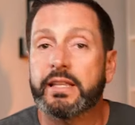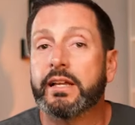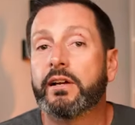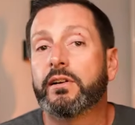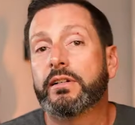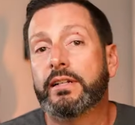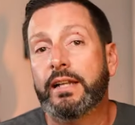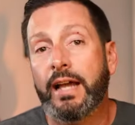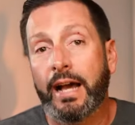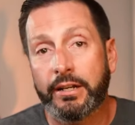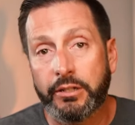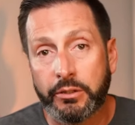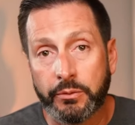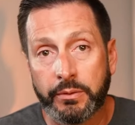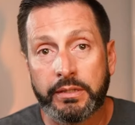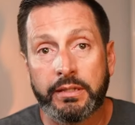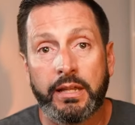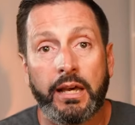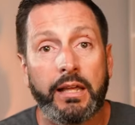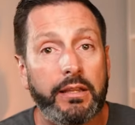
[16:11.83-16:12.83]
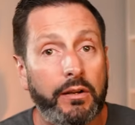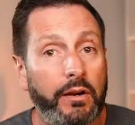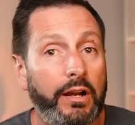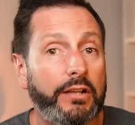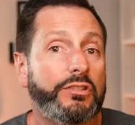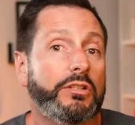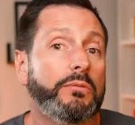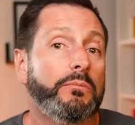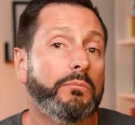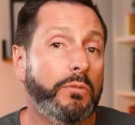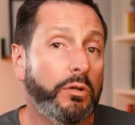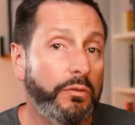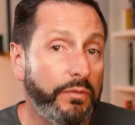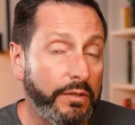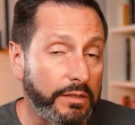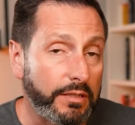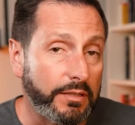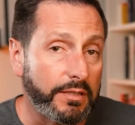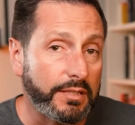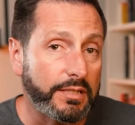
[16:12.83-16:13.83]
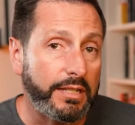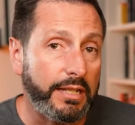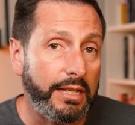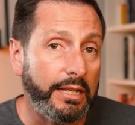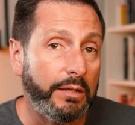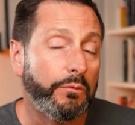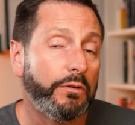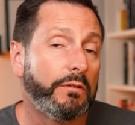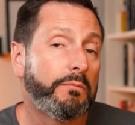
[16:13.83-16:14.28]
They are not doing that. They're actually moving to the state.